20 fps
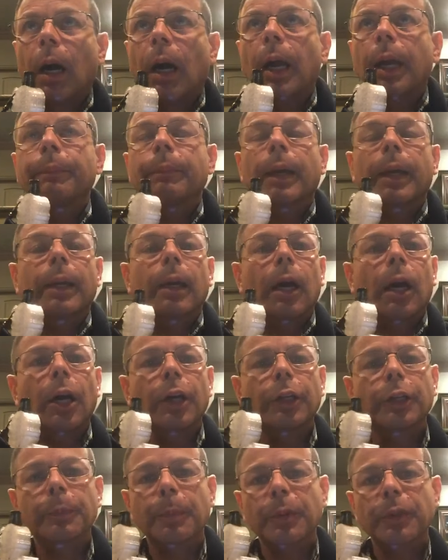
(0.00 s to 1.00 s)
not
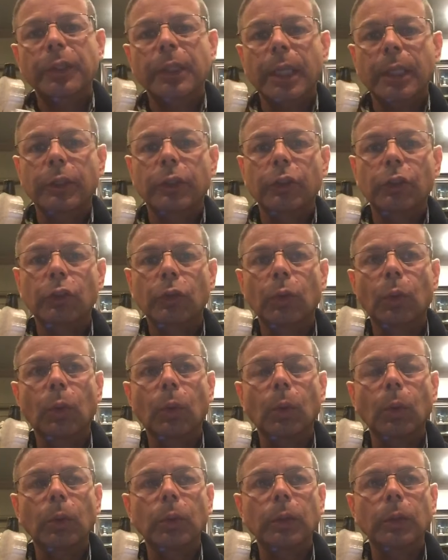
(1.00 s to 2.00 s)
100%
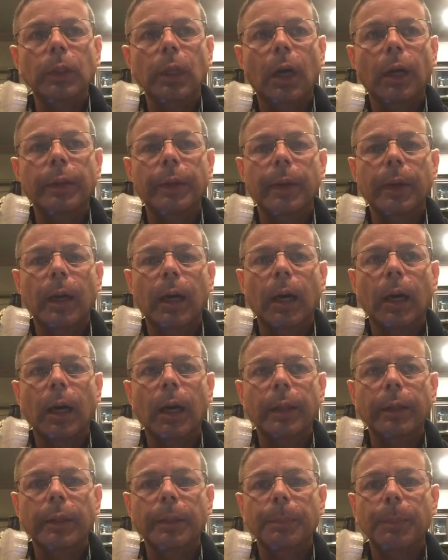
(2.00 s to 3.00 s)
schooled on
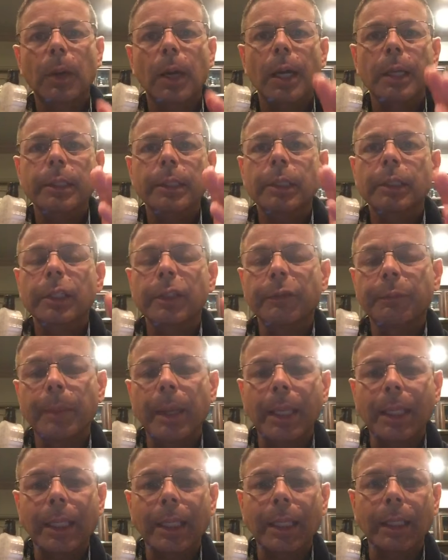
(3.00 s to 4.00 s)
the process of
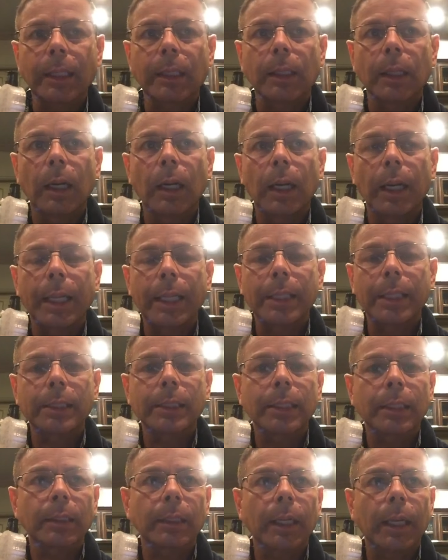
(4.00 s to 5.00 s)
making
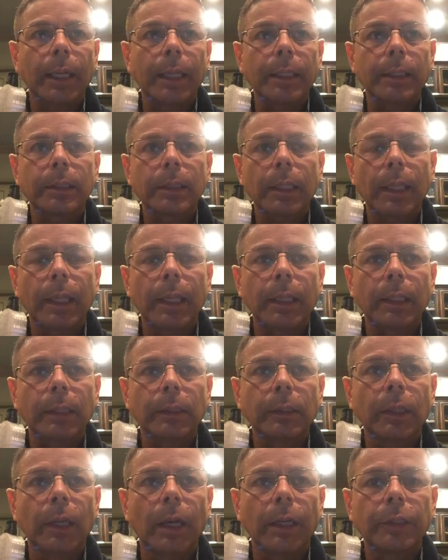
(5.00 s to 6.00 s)
instant lights and
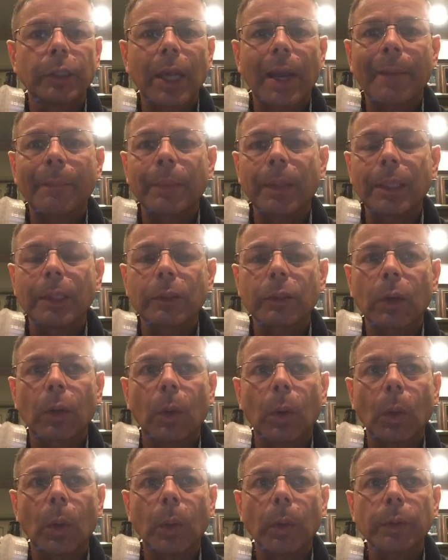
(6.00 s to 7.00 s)
Japanese
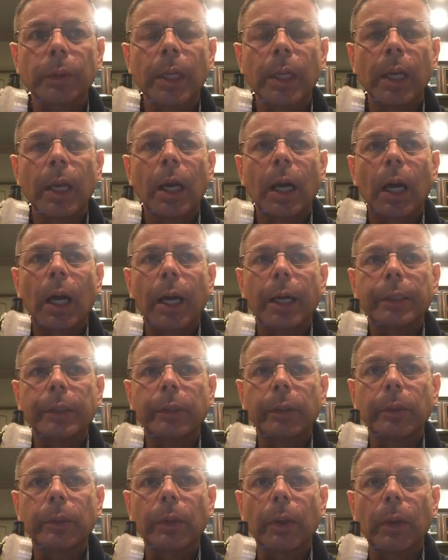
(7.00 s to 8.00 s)
coals. I
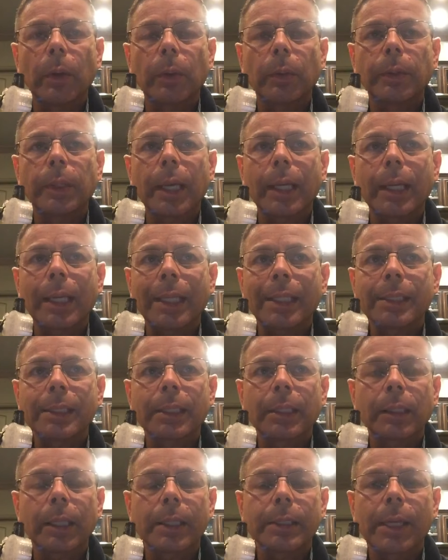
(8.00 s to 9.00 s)
do know that instant
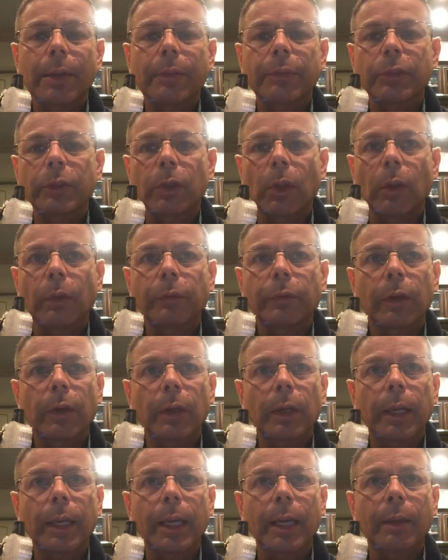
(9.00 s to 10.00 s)
lights have sulfur,
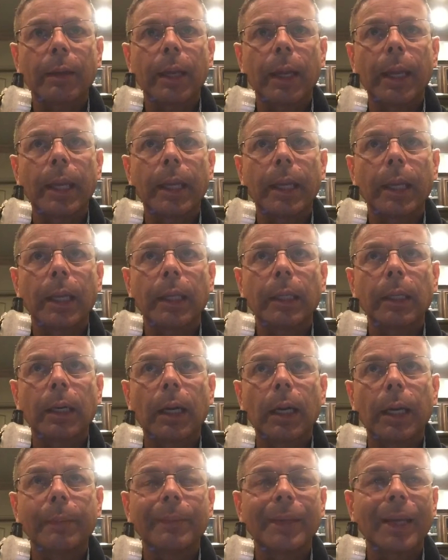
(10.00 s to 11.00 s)
and
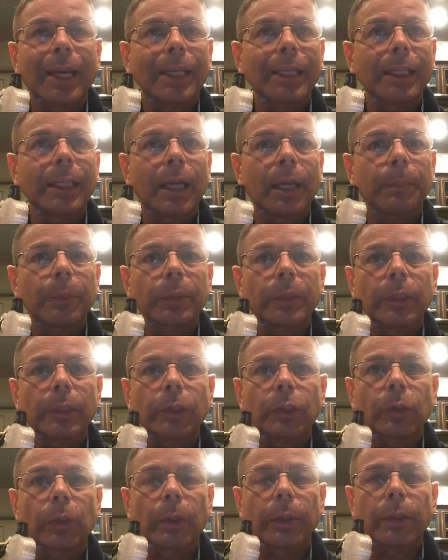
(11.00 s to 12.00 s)
I'm 99%
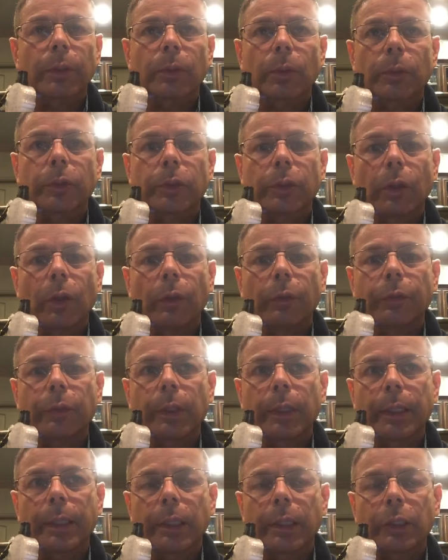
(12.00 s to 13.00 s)
sure there's no sulfur
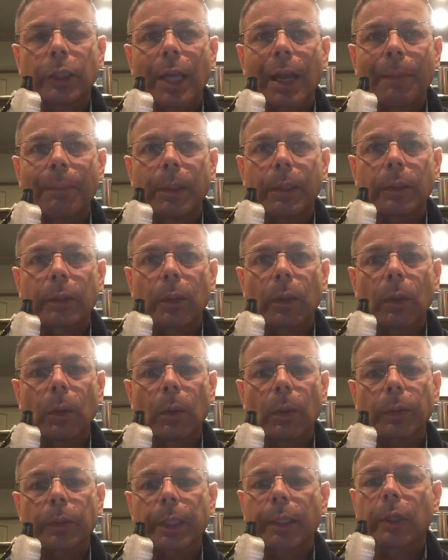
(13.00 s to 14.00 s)
in the Japanese
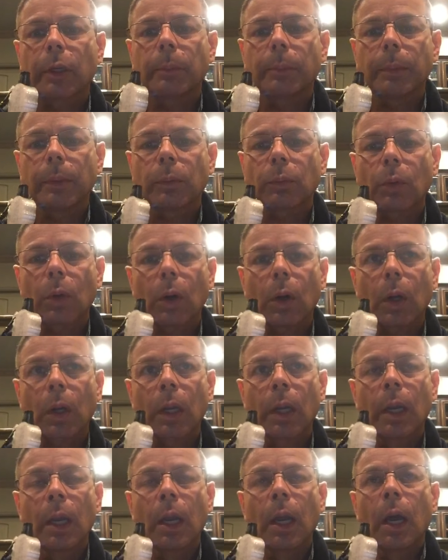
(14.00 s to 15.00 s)
coals. I could be wrong.
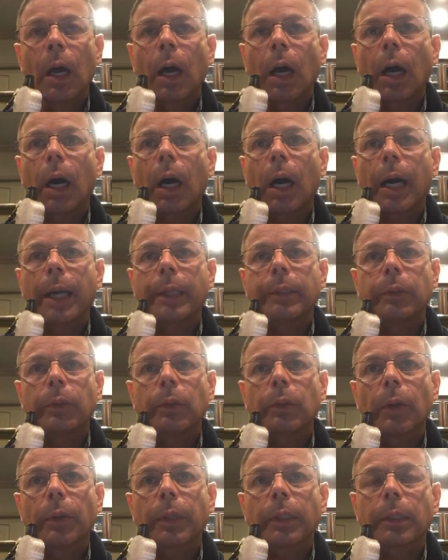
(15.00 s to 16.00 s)
I do
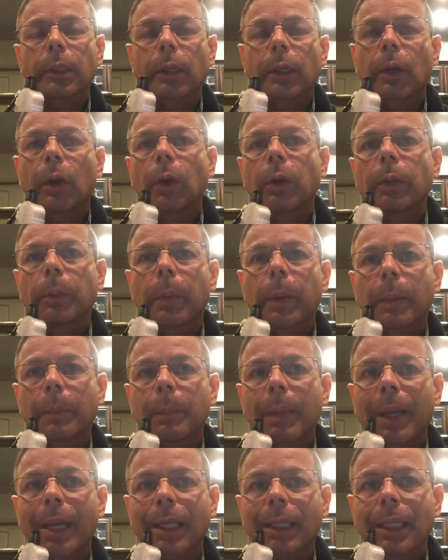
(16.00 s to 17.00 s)
know that they're coated with
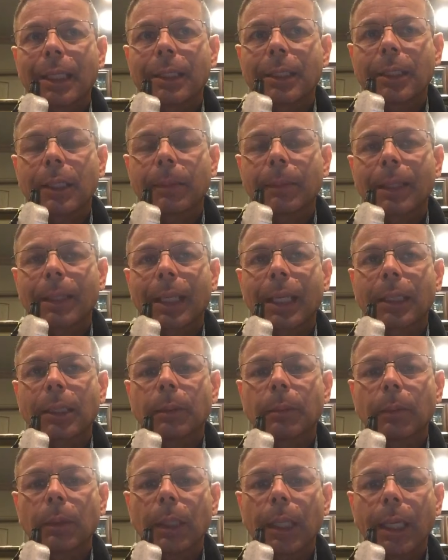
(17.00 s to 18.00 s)
magnesium to get
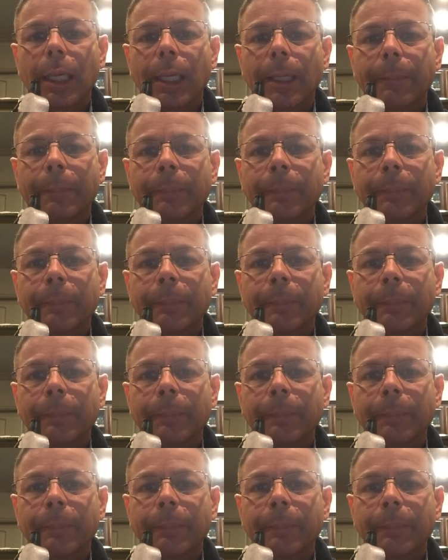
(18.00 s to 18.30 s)
them lit.